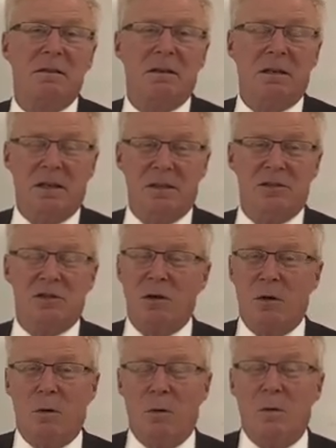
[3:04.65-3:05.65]
Right?
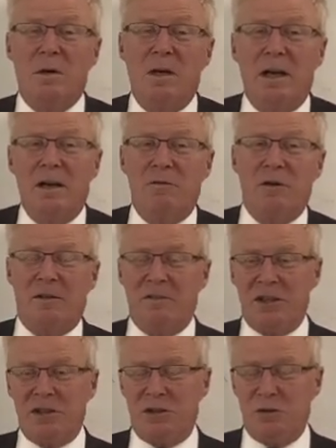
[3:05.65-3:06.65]
So if you have
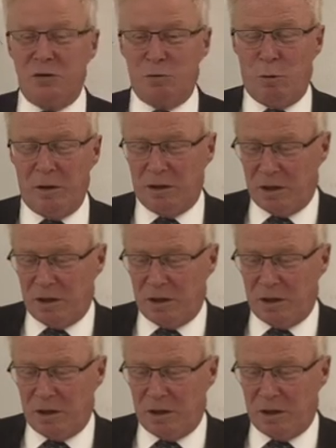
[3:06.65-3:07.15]
issues with